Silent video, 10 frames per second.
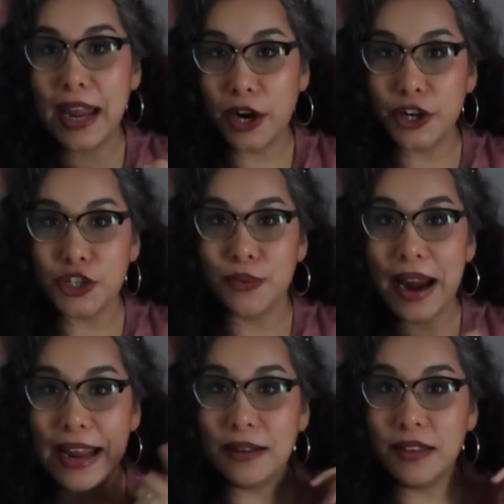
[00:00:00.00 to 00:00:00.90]
character,
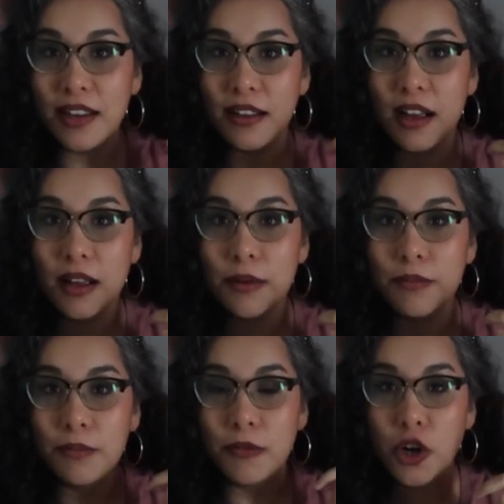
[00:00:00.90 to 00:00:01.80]
right?
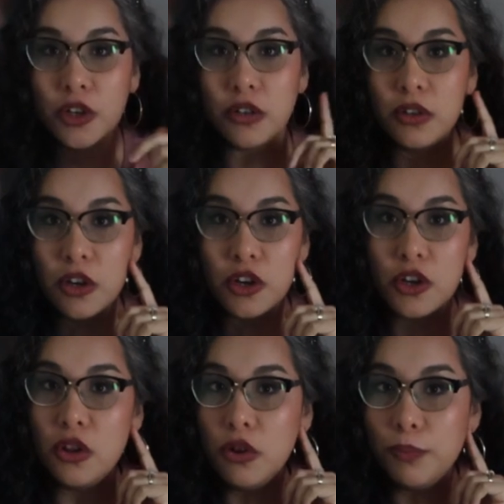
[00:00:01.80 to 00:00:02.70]
Um, her, her,
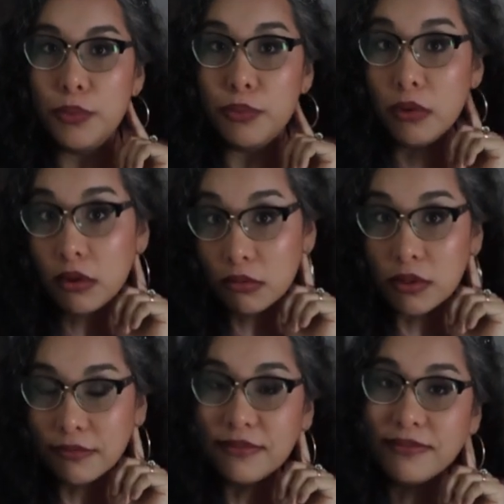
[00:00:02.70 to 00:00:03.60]
you
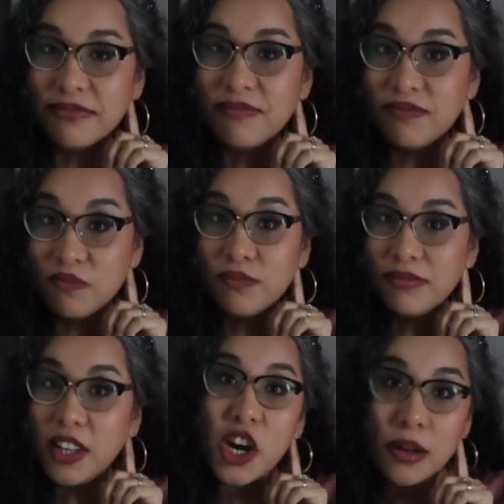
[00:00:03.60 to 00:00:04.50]

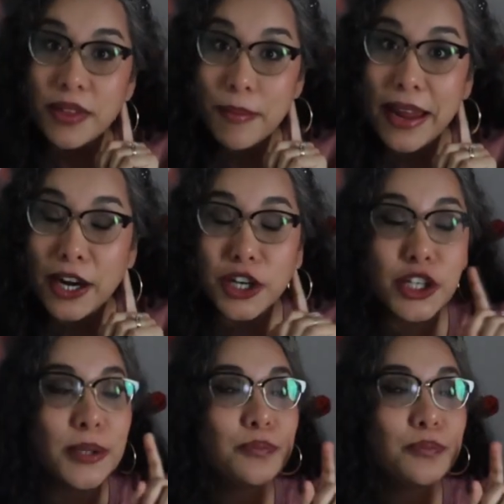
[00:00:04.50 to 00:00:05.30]
know, main character.